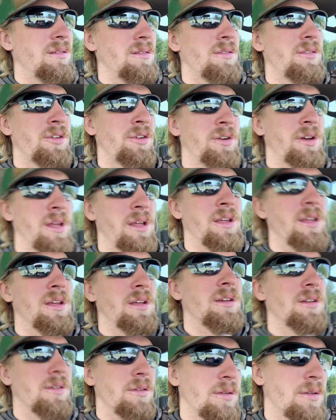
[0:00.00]

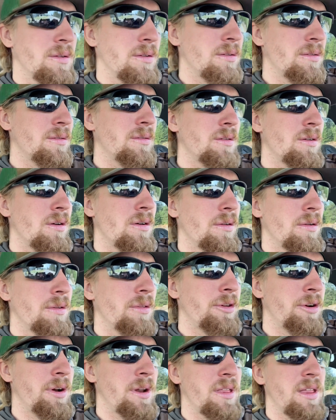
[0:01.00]

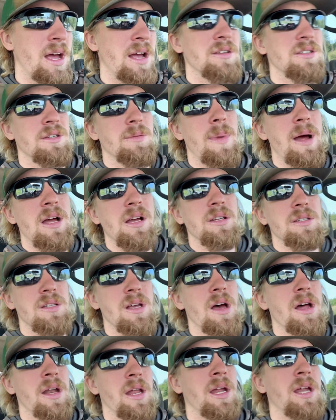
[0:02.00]
30,000 miles
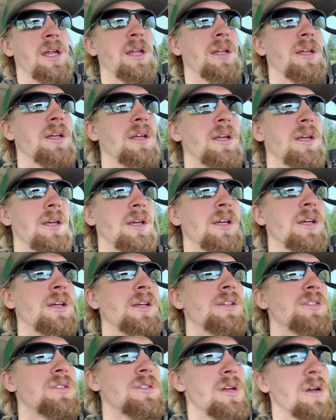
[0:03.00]
on it.
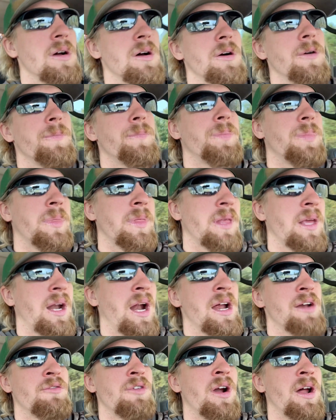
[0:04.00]
So
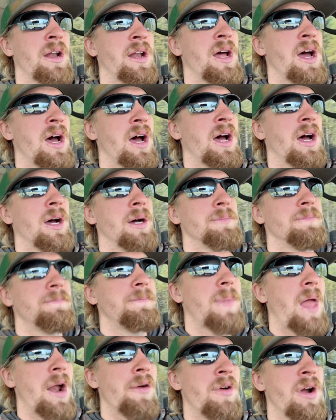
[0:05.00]
I run
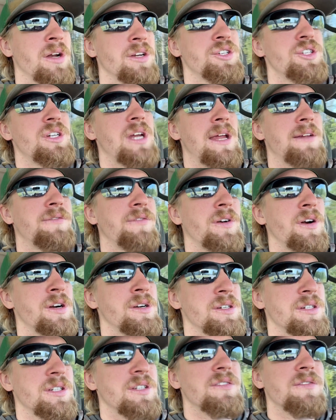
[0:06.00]

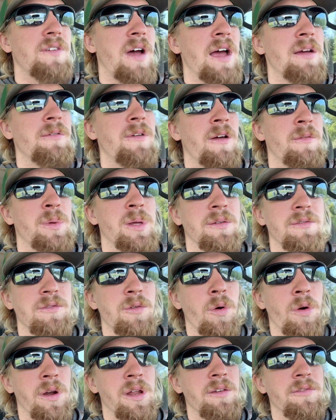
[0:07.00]
Schaefer's
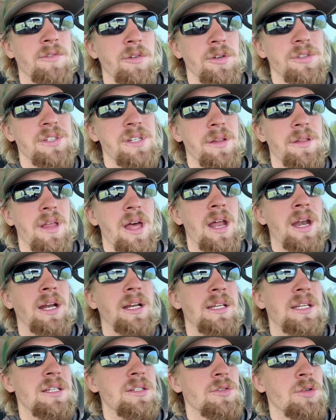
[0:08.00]
5W40 full synthetic
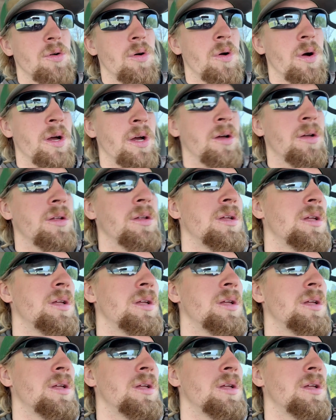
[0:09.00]
diesel oil.